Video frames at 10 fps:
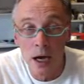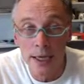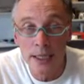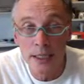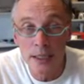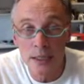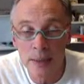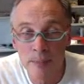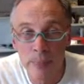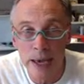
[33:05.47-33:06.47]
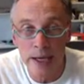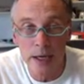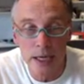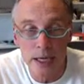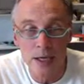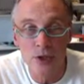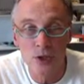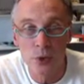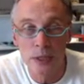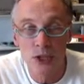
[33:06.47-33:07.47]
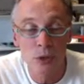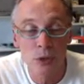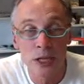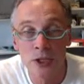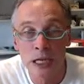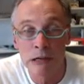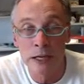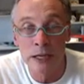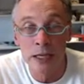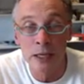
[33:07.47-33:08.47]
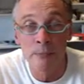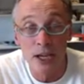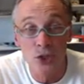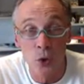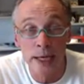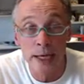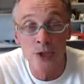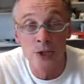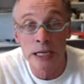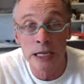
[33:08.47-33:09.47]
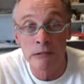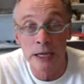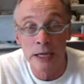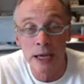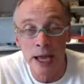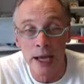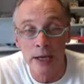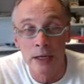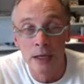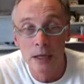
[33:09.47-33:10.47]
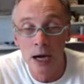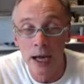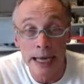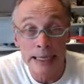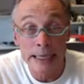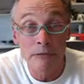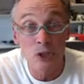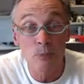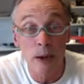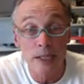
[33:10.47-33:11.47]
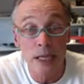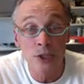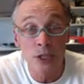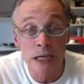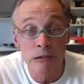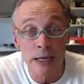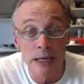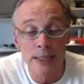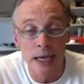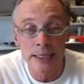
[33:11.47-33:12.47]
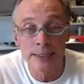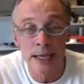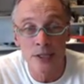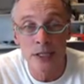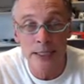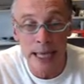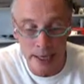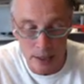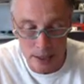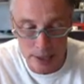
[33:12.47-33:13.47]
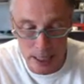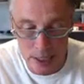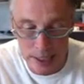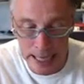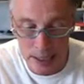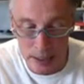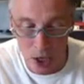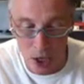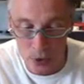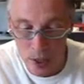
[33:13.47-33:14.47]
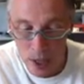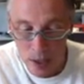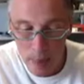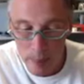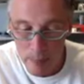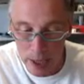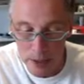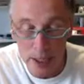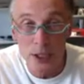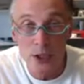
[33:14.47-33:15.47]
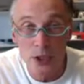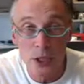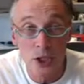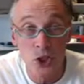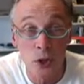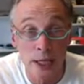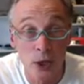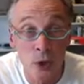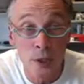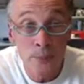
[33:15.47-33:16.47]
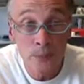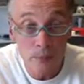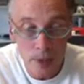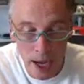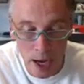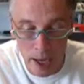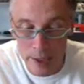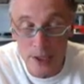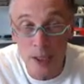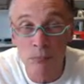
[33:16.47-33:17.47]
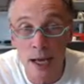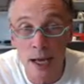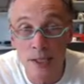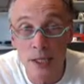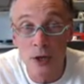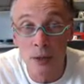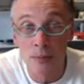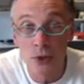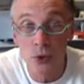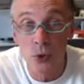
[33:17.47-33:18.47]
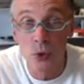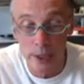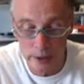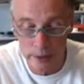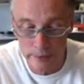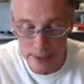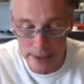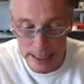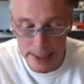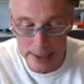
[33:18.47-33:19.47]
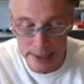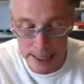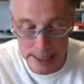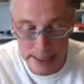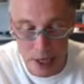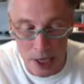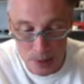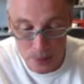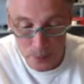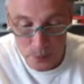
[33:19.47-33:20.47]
It's embedded into electrical engineering, mechatronic engineering, and aerospace engineering. It doesn't stand alone, but it certainly could, and in some places, I'm sure, in fact, that it does.